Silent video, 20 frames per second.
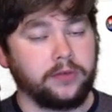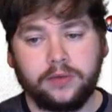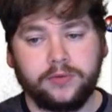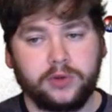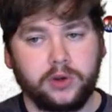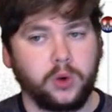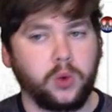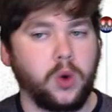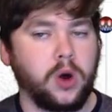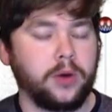If you
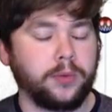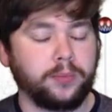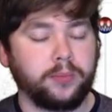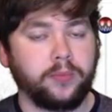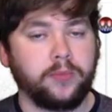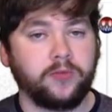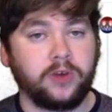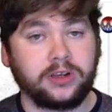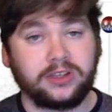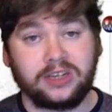don't know what
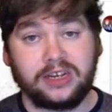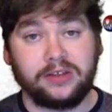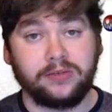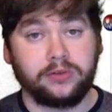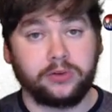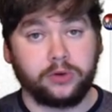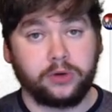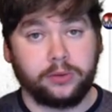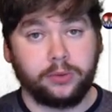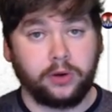Resident Evil
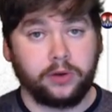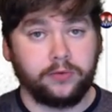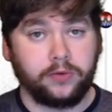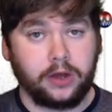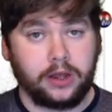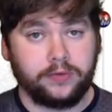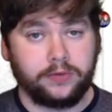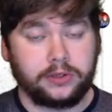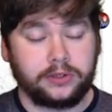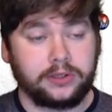
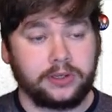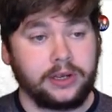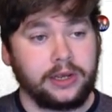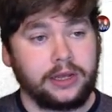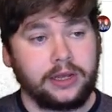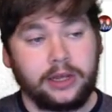3.5 is,